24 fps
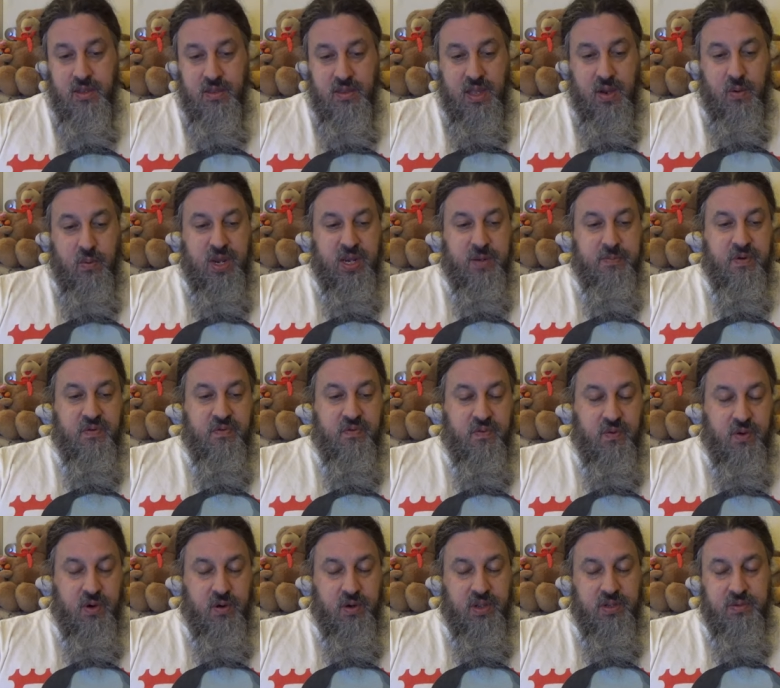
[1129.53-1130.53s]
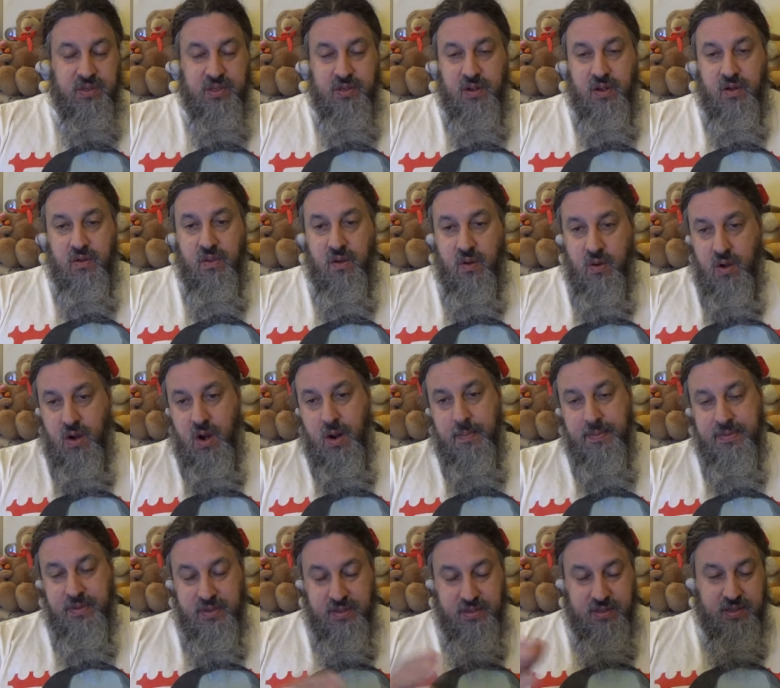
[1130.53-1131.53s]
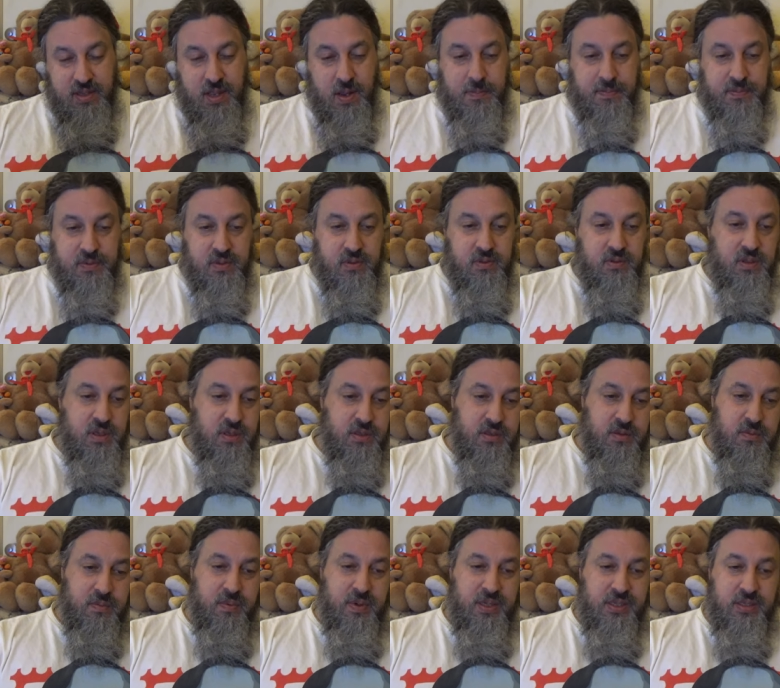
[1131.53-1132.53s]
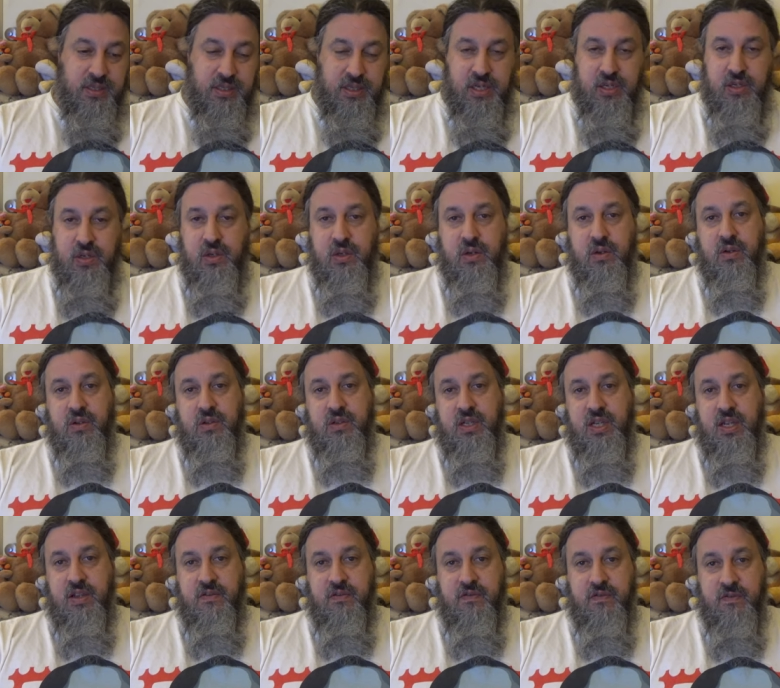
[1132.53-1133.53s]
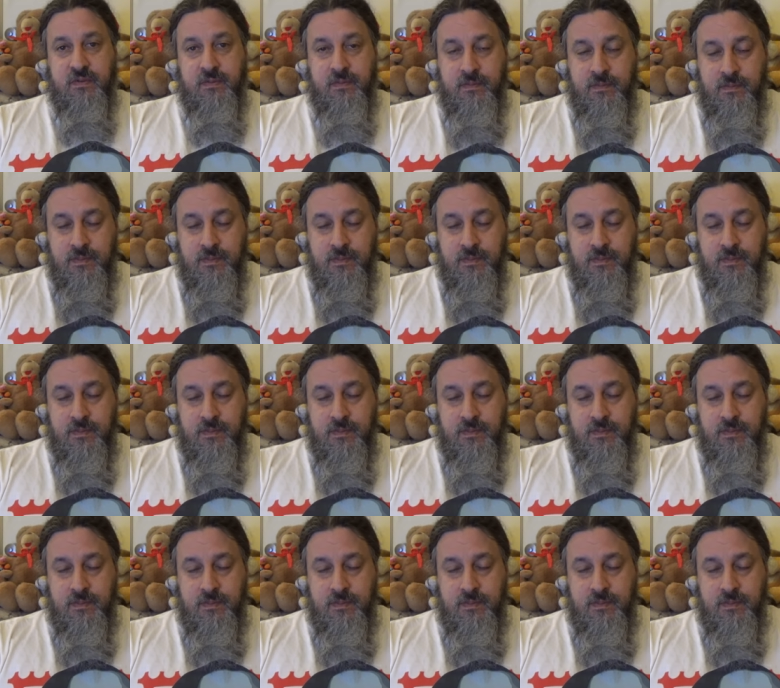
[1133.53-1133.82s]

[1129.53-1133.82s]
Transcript: That week before, it was up to basically New Year's Eve.